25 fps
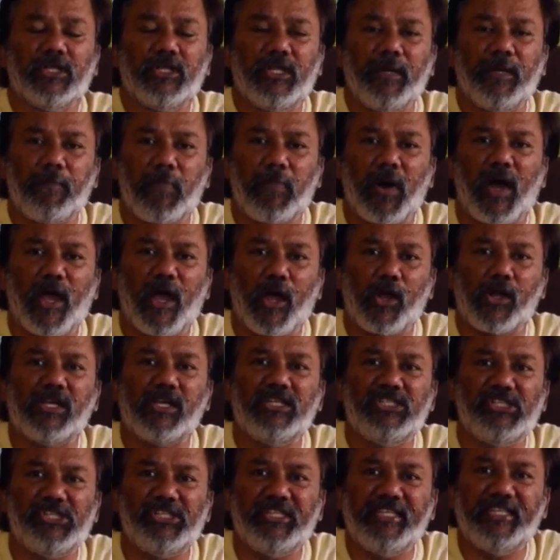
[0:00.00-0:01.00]
the
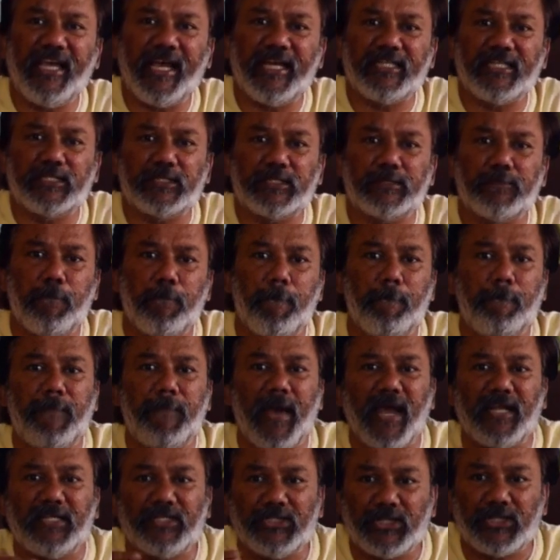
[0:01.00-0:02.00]
biology gets
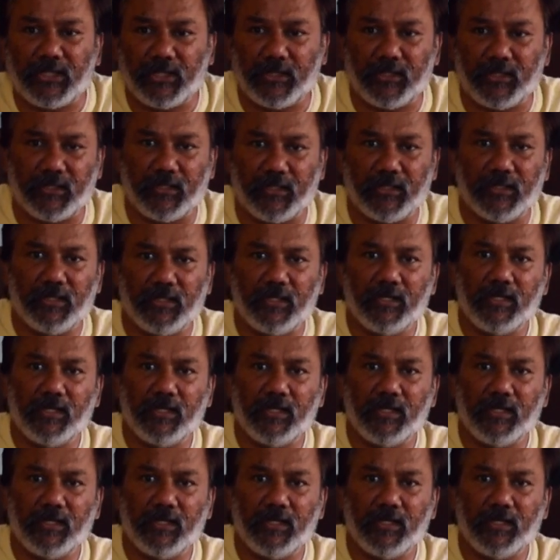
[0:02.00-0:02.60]
better,